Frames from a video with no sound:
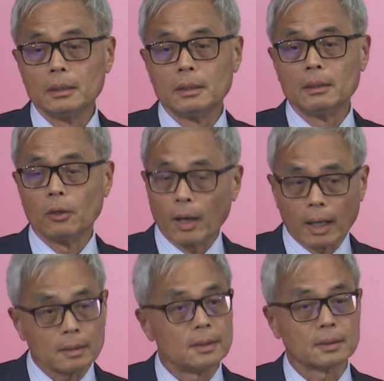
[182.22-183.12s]

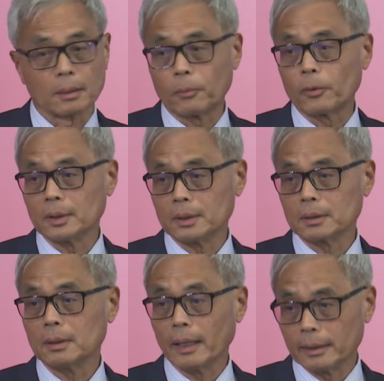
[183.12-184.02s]
wholeheartedly support this
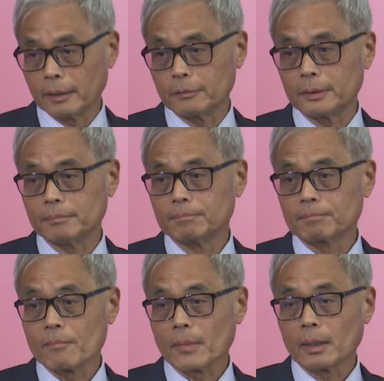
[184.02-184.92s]
endeavor.
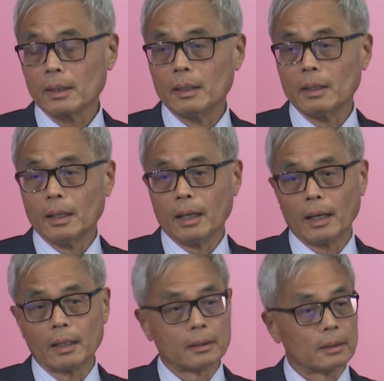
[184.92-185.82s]

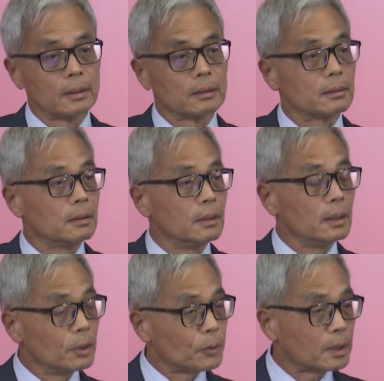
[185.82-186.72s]
And uh, in
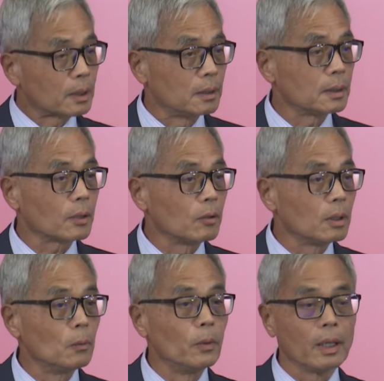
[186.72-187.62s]
return, not only
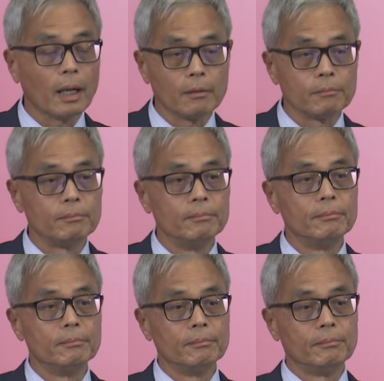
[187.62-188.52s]
we have
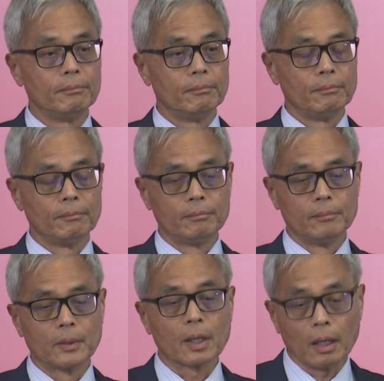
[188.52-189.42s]

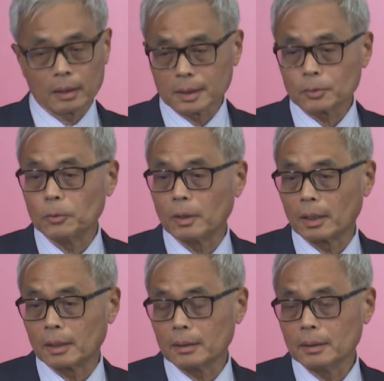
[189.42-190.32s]
colleagues who
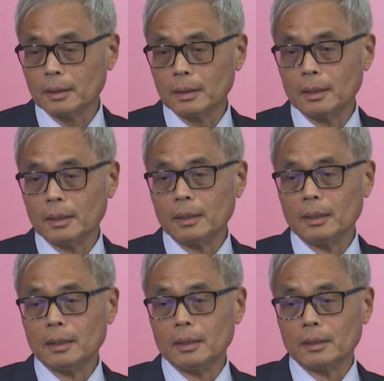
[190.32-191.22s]
are
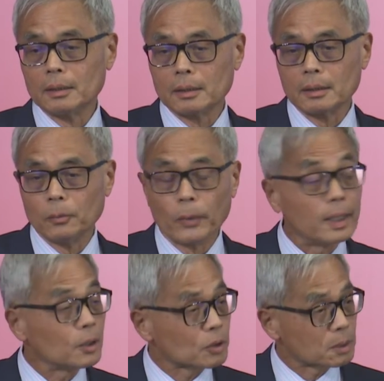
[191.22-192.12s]
willing
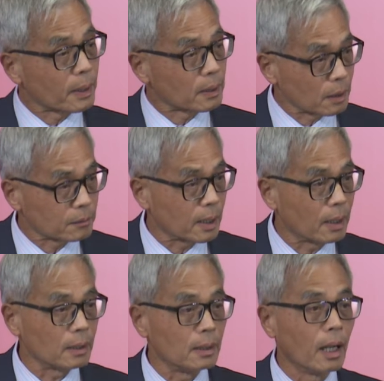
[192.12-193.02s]
to spend a lot of time.
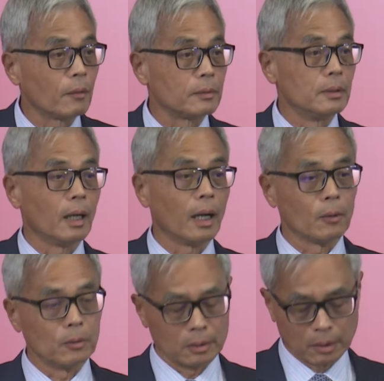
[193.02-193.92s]
I, have, I
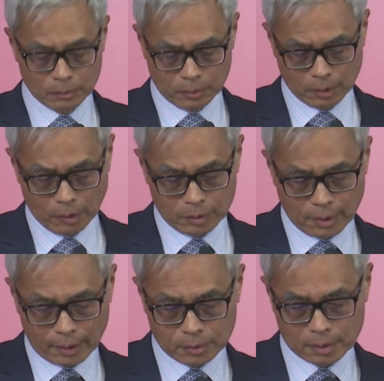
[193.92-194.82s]
would also like
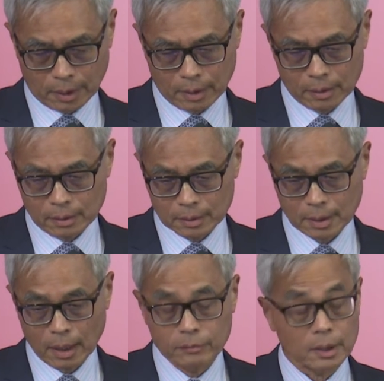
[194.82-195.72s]
to say some
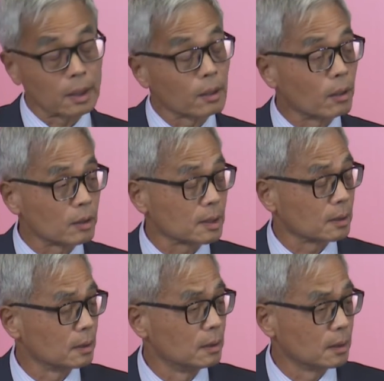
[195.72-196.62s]
of the key
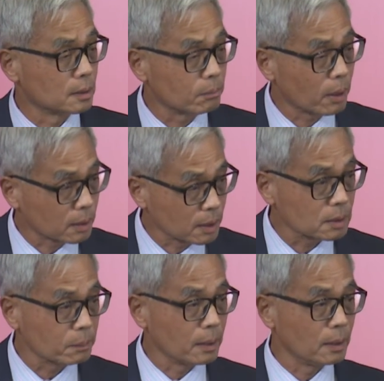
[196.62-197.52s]
colleagues
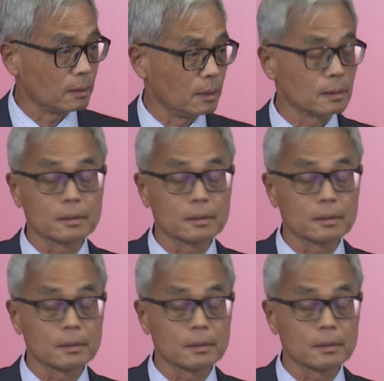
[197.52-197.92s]
participating in this,